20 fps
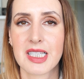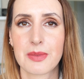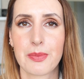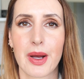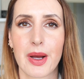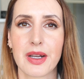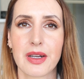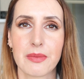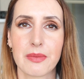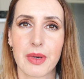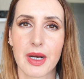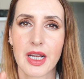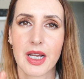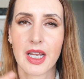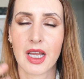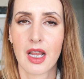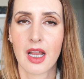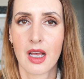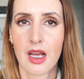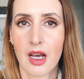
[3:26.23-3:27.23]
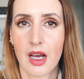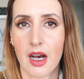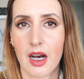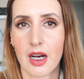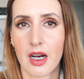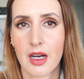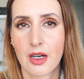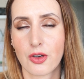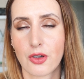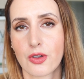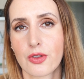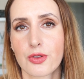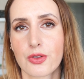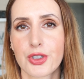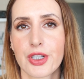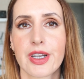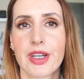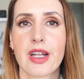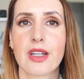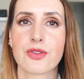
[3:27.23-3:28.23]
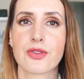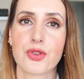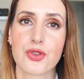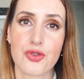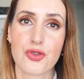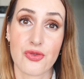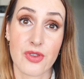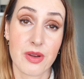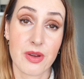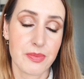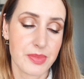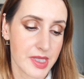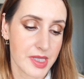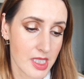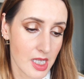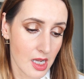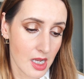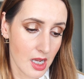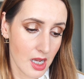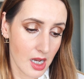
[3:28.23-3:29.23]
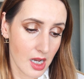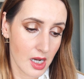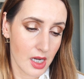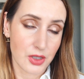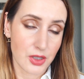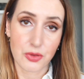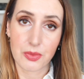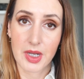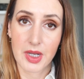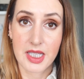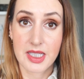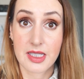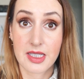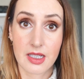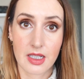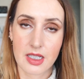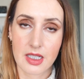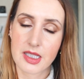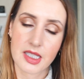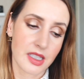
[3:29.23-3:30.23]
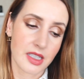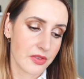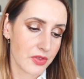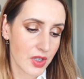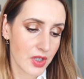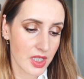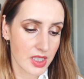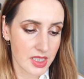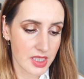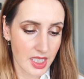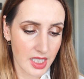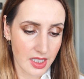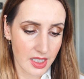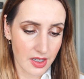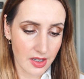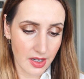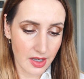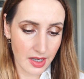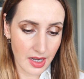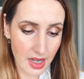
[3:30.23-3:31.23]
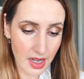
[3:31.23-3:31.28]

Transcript: inspired by Coco Chanel's trips to places that are significant in her